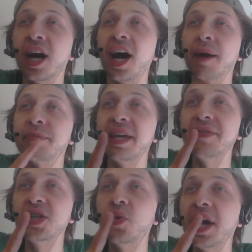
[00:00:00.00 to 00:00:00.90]
I'm
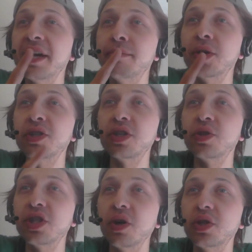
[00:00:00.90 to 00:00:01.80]
giving away a Mojo
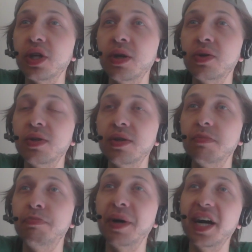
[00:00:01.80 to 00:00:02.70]

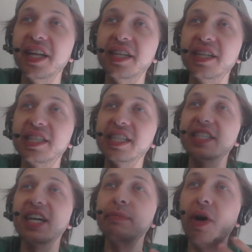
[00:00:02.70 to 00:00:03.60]
Jojo, but
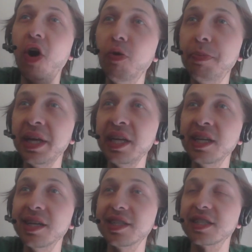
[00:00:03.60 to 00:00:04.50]
since I'm OP,
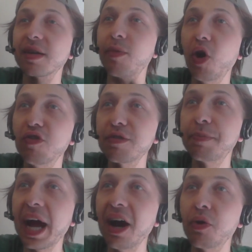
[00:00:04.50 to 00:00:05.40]
since I'm
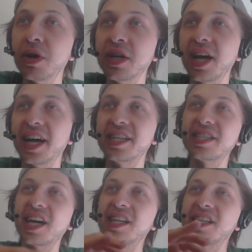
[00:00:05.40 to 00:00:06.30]
overpowered, I
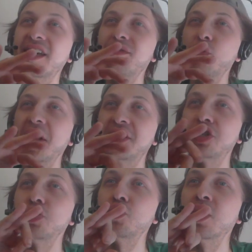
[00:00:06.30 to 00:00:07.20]
decided to give away
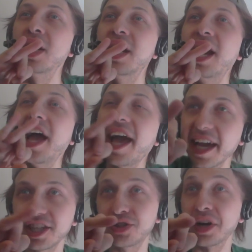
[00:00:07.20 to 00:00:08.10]
two
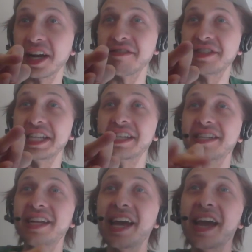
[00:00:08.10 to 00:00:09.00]
extra NFTs
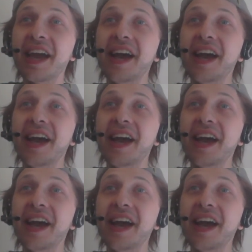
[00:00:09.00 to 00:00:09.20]
today.